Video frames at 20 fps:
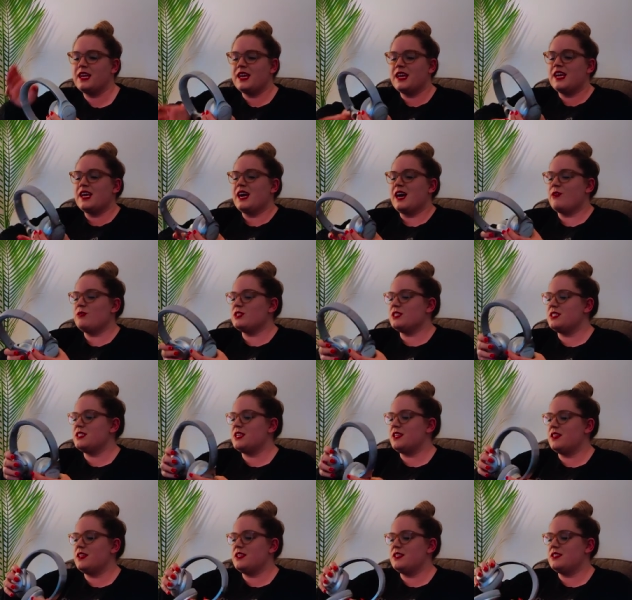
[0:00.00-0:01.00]
Mm-hmm. I was gonna
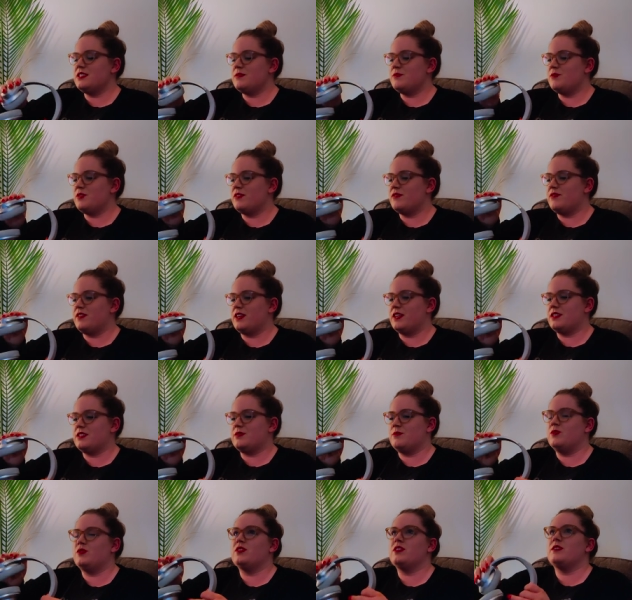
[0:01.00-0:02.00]
say these seem more
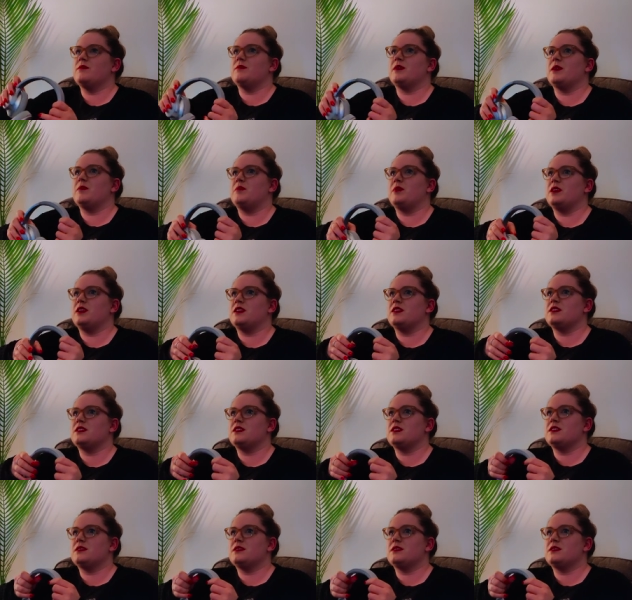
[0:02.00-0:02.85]
flexible than my Beats.